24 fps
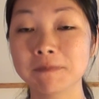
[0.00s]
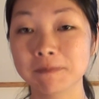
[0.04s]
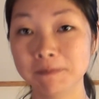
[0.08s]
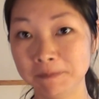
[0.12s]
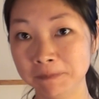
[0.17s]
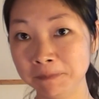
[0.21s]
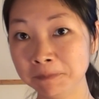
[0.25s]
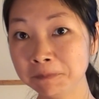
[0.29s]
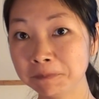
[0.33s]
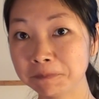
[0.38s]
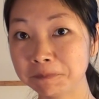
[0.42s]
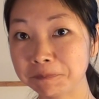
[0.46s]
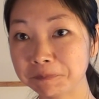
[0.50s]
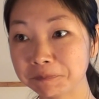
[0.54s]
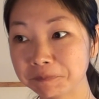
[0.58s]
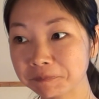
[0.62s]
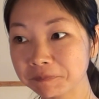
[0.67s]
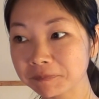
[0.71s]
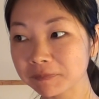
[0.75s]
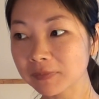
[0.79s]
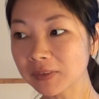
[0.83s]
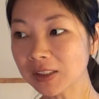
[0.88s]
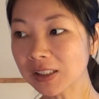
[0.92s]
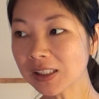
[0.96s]
Mm-hmm.
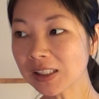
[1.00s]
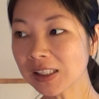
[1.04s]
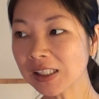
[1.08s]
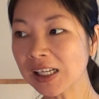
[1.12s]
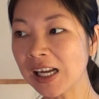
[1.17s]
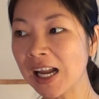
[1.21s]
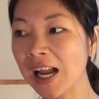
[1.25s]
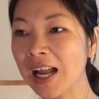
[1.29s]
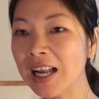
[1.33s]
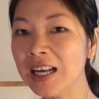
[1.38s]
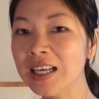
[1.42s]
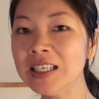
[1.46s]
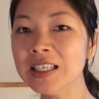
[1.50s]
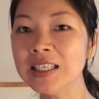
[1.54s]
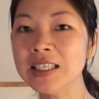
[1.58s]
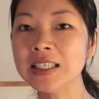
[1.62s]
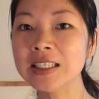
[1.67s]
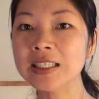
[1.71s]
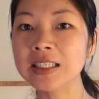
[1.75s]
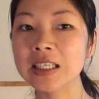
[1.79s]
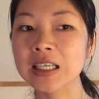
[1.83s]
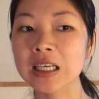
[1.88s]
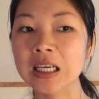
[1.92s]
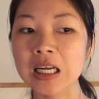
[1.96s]

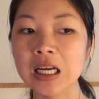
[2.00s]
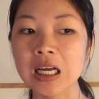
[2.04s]
And